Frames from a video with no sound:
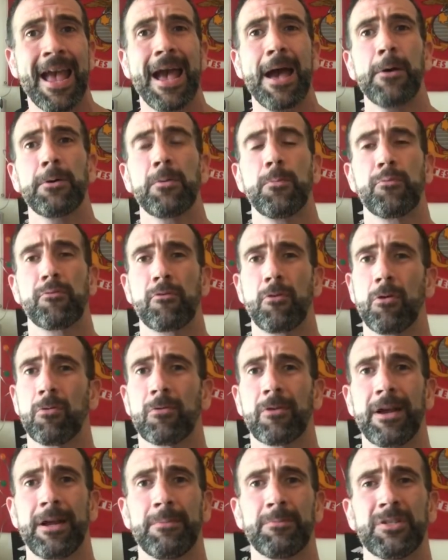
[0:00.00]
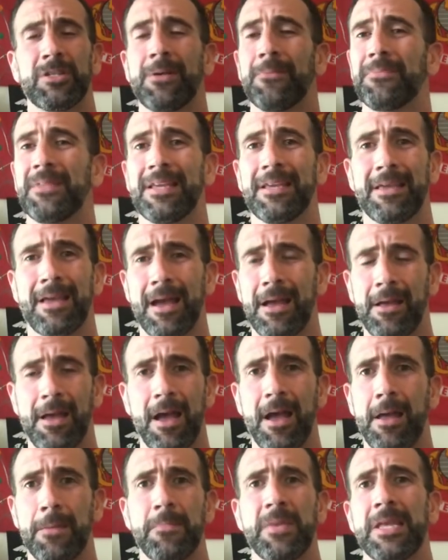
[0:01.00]
how to program something.
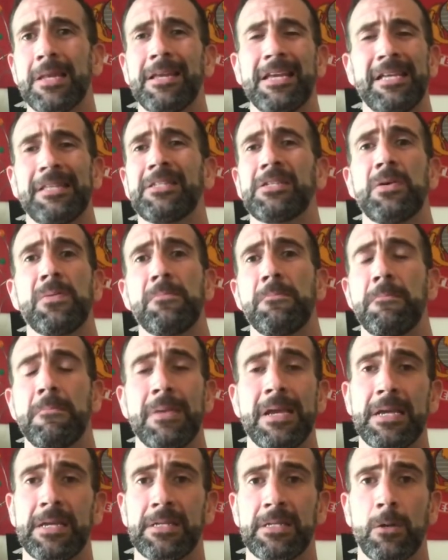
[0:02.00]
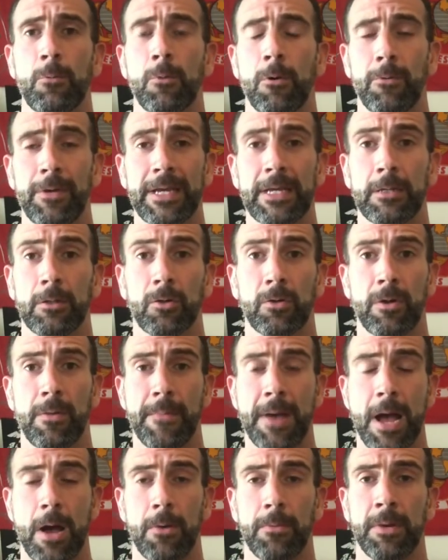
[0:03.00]
I, I mean, it's amazing what we can learn
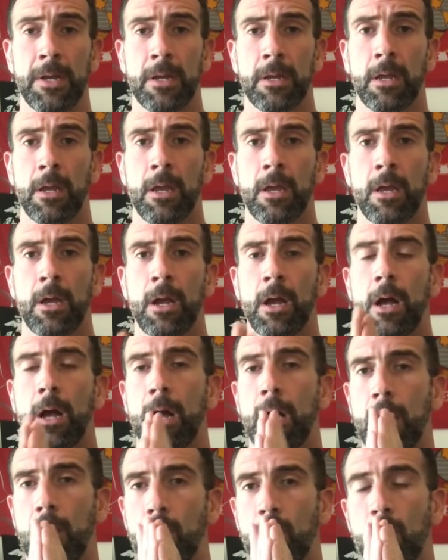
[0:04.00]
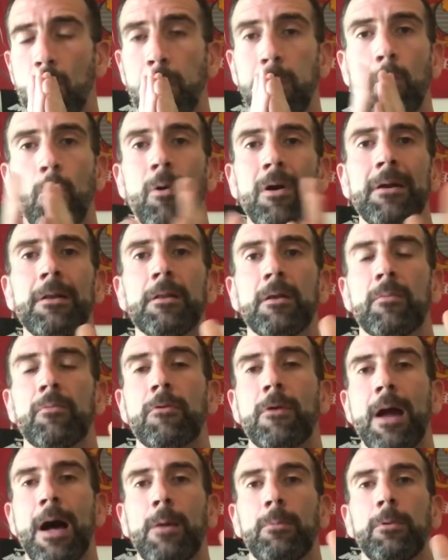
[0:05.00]
about. Uh, but one of the
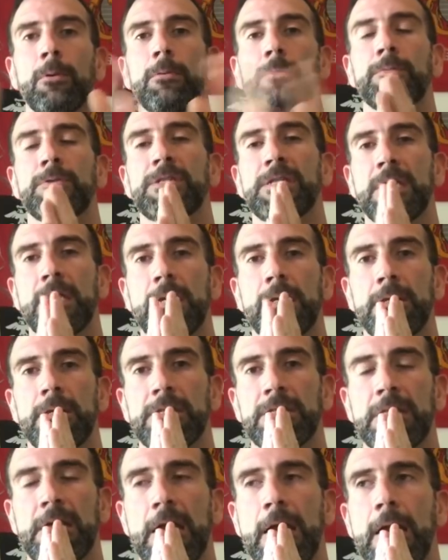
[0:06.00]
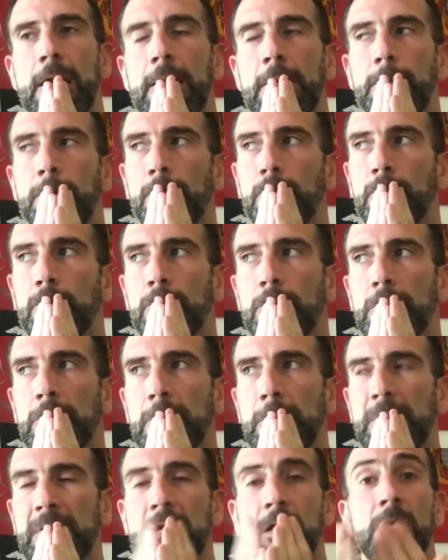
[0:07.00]
problems is that
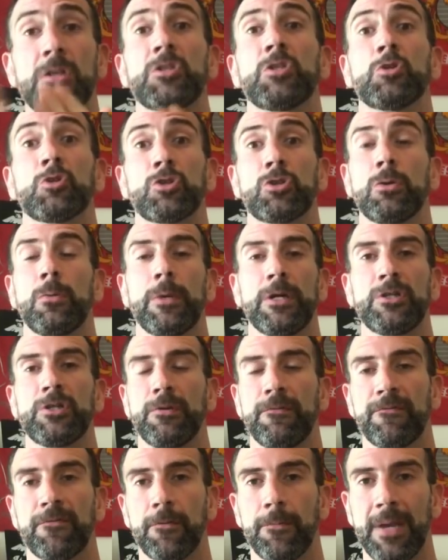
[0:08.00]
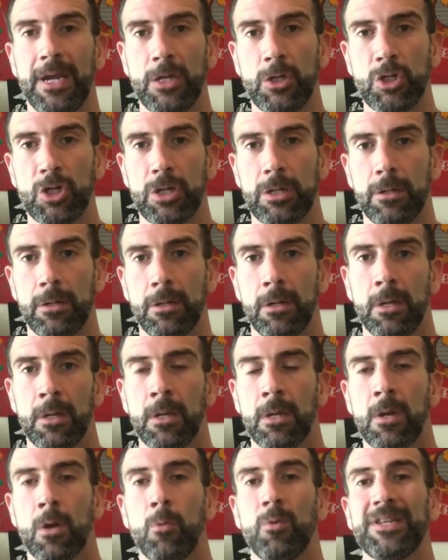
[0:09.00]
because there's so much information,
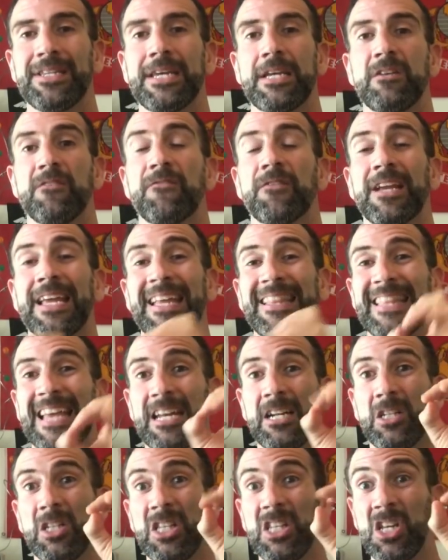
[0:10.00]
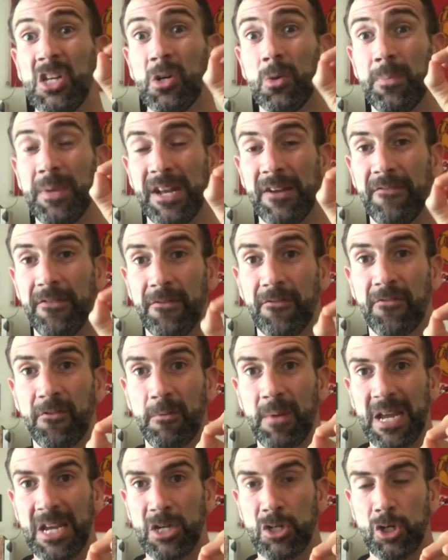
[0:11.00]
we tend to forget that a little bit of
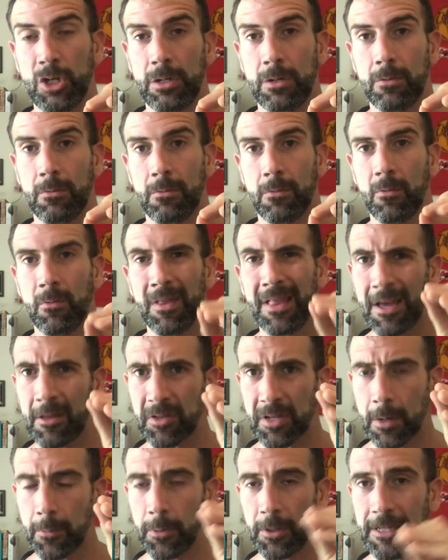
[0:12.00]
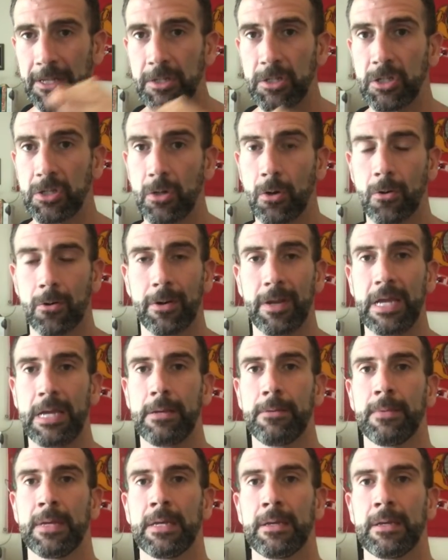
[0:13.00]
information without the complete story,